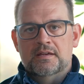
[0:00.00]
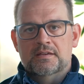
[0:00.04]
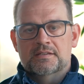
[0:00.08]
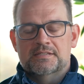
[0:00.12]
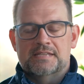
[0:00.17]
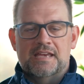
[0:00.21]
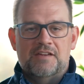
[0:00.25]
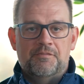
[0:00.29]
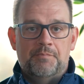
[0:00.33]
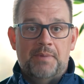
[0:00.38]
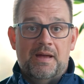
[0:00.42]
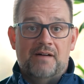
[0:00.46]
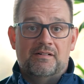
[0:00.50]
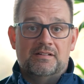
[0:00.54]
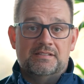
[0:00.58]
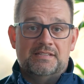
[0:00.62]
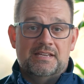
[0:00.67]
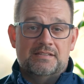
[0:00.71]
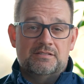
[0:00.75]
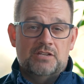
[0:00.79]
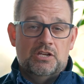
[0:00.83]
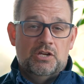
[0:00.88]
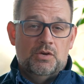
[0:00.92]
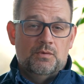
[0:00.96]
SafeBalance
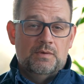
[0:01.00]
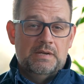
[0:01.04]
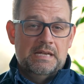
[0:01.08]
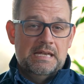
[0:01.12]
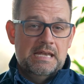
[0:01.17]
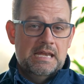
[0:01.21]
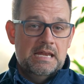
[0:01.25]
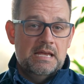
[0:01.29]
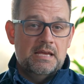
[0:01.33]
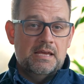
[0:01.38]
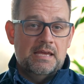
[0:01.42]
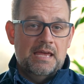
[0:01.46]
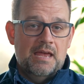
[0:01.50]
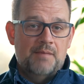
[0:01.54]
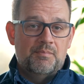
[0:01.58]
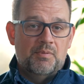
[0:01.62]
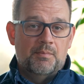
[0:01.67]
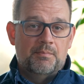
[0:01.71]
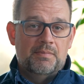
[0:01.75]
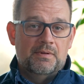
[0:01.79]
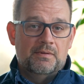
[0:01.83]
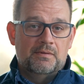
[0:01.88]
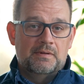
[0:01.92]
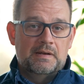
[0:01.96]
has a unique
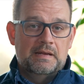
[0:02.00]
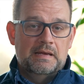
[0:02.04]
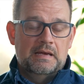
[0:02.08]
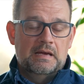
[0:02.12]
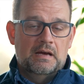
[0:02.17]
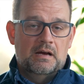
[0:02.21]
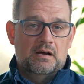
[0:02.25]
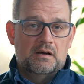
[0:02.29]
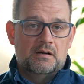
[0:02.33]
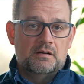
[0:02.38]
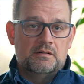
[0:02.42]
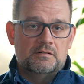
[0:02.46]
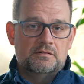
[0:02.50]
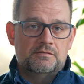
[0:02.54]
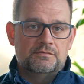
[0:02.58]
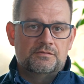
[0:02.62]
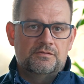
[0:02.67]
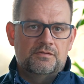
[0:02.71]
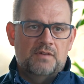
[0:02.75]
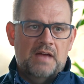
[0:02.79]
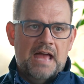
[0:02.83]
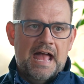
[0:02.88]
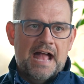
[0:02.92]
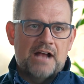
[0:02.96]
capability of
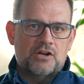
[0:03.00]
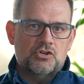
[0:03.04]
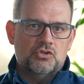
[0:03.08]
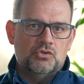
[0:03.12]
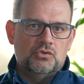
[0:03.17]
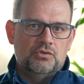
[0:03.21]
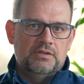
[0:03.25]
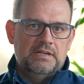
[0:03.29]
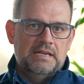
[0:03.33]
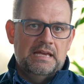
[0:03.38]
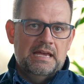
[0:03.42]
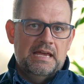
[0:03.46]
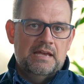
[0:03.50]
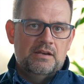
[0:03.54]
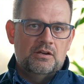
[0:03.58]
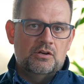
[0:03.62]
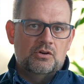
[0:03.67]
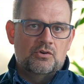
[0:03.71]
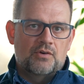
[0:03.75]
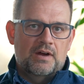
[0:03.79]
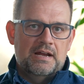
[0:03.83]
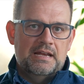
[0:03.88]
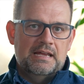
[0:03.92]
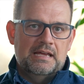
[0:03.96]
actually
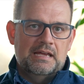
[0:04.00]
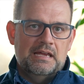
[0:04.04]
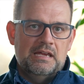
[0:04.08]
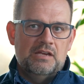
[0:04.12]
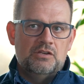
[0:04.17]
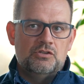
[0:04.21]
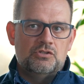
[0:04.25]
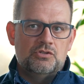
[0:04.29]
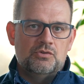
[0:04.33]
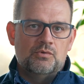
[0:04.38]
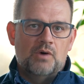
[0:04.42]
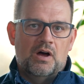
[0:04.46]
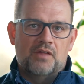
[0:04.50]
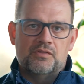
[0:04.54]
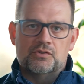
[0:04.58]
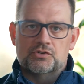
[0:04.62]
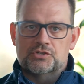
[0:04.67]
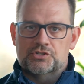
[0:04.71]
integrating into other